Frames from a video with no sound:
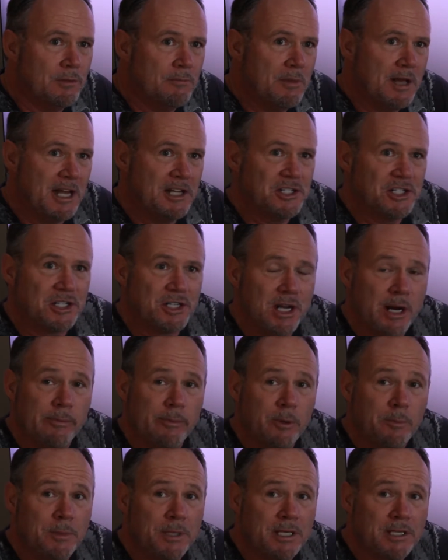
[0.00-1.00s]
magic
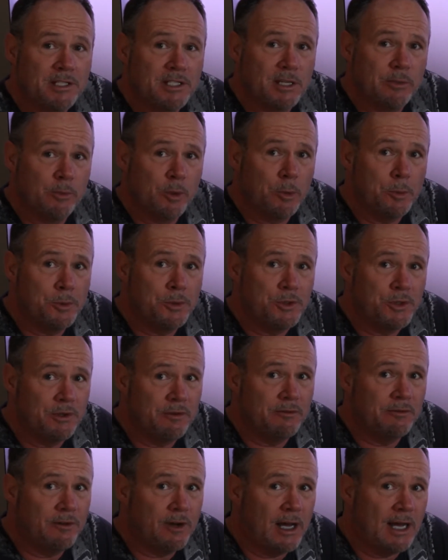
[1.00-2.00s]
number being somewhere between
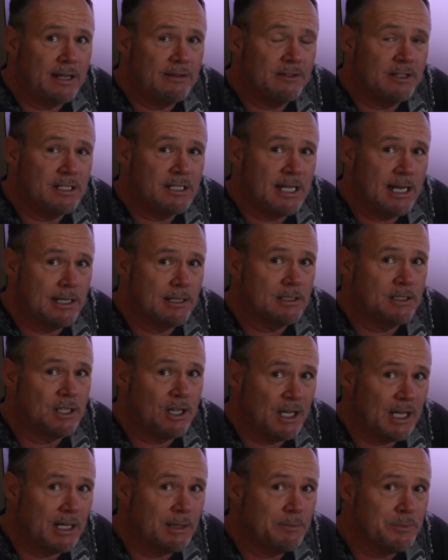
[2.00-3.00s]
5 and 10
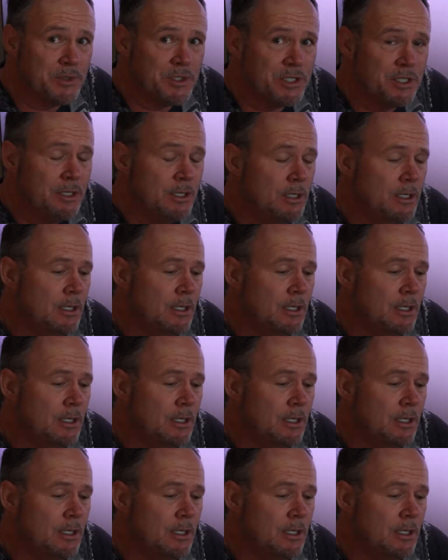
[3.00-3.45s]
times